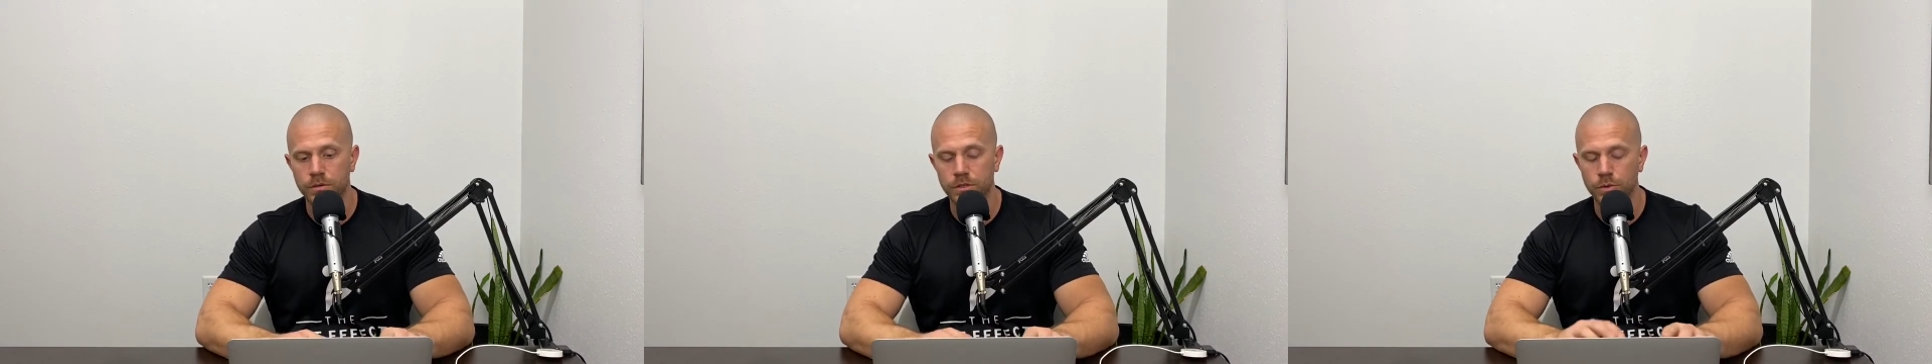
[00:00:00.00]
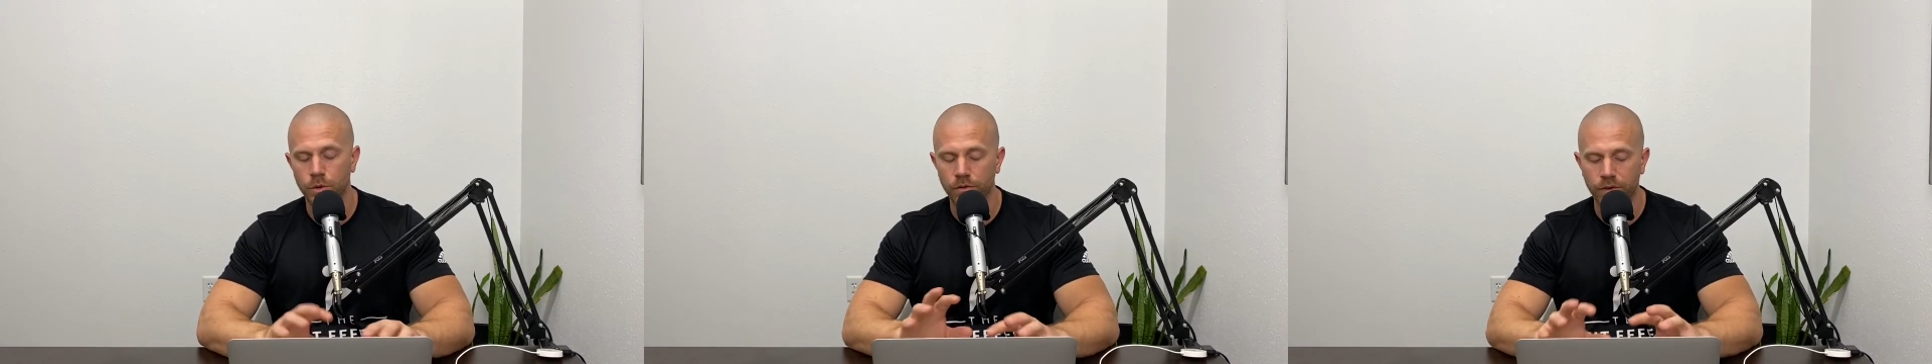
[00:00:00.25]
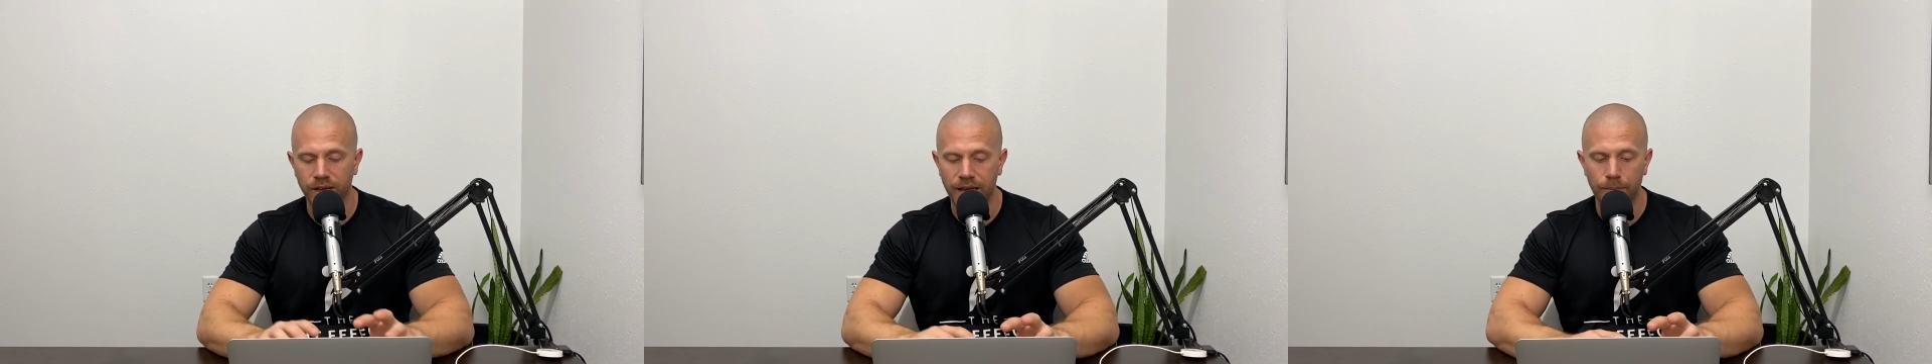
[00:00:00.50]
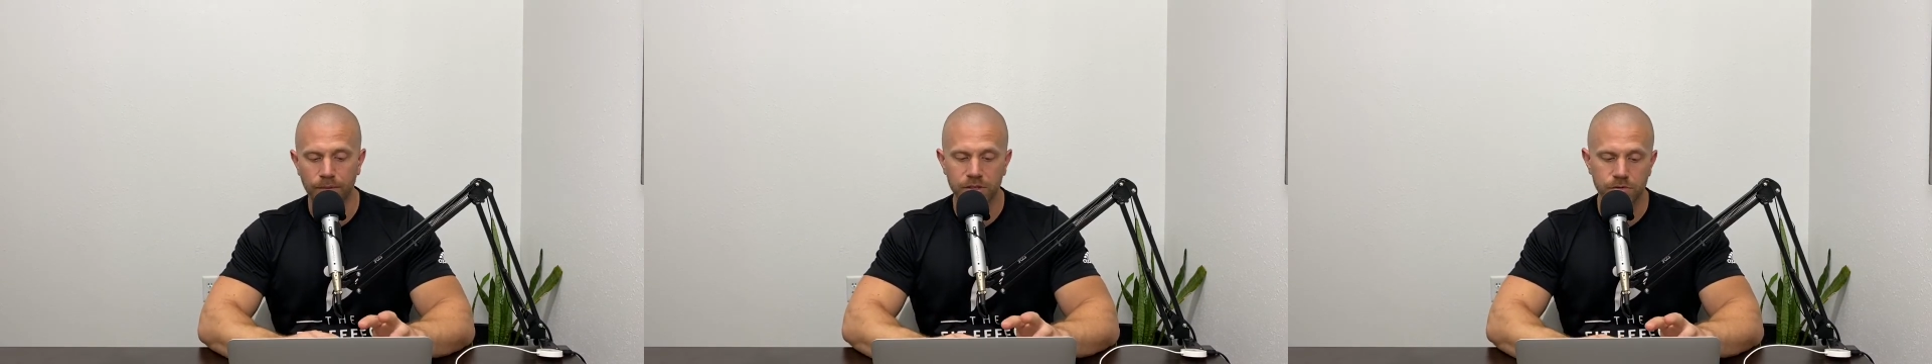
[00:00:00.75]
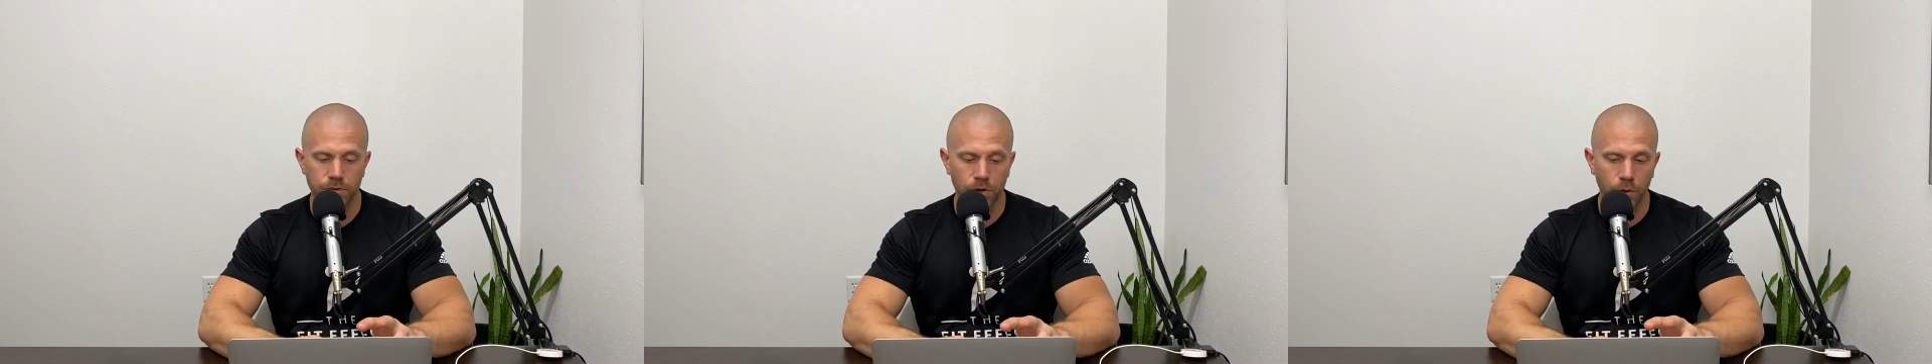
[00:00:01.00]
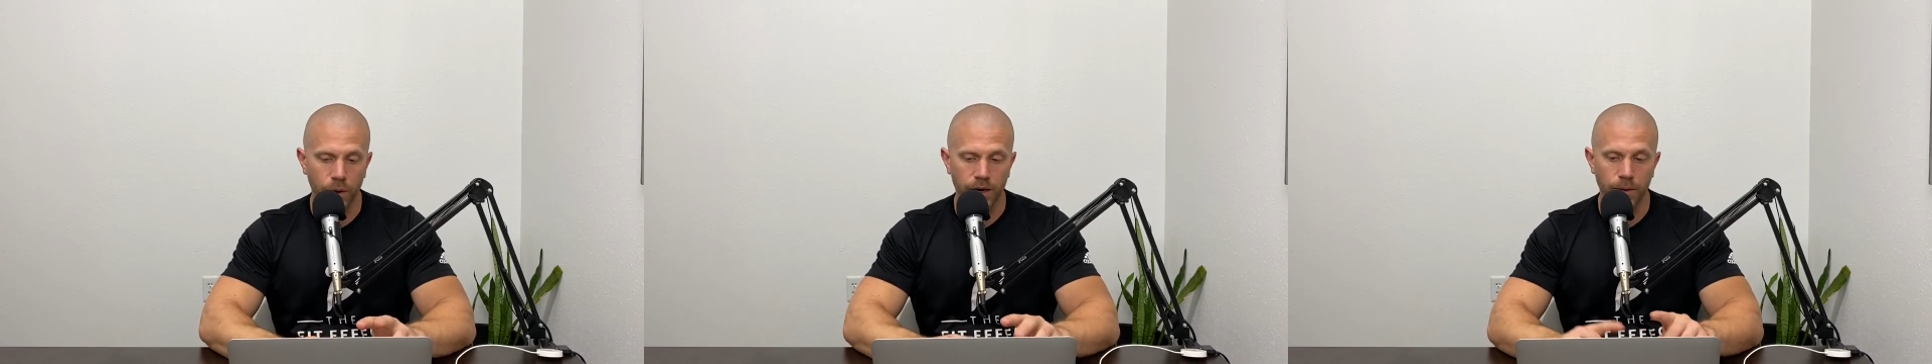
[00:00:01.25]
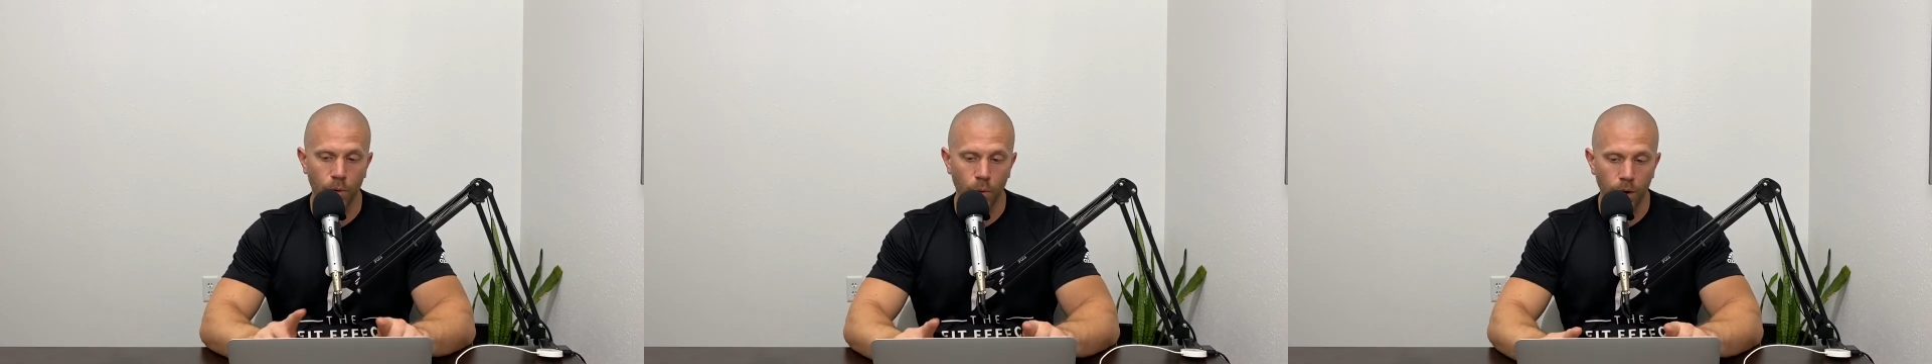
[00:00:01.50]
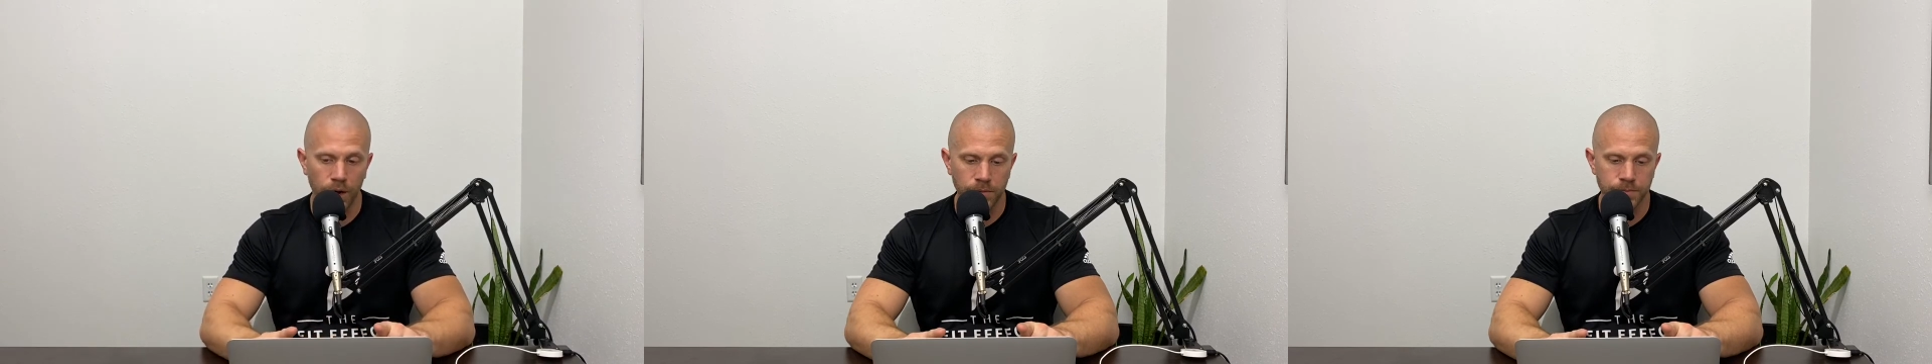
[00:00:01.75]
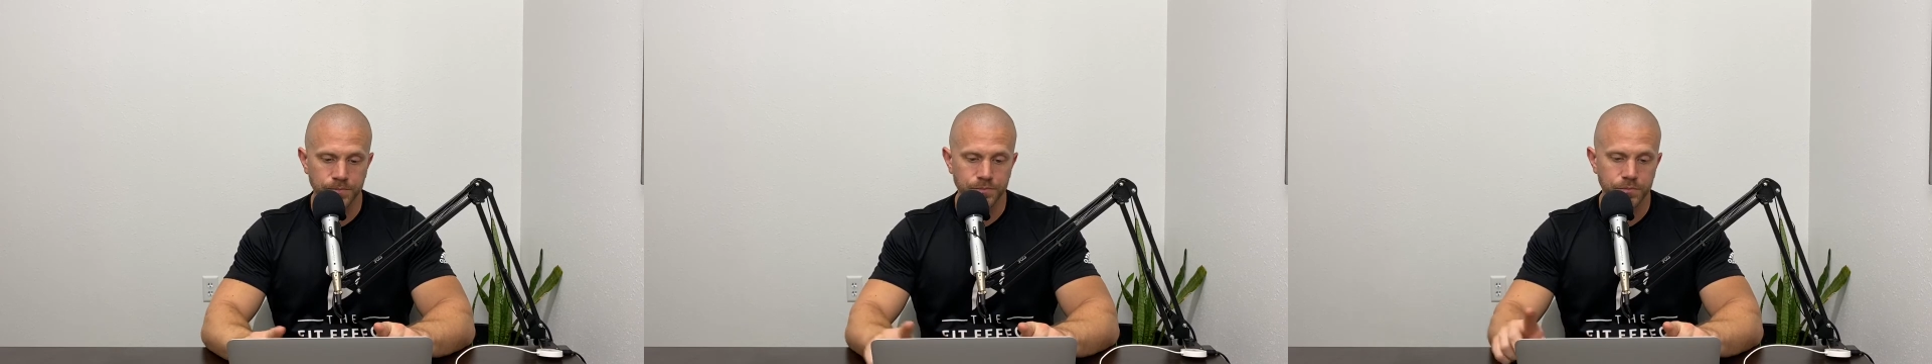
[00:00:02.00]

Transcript: Just want to recap this real quick. Number one,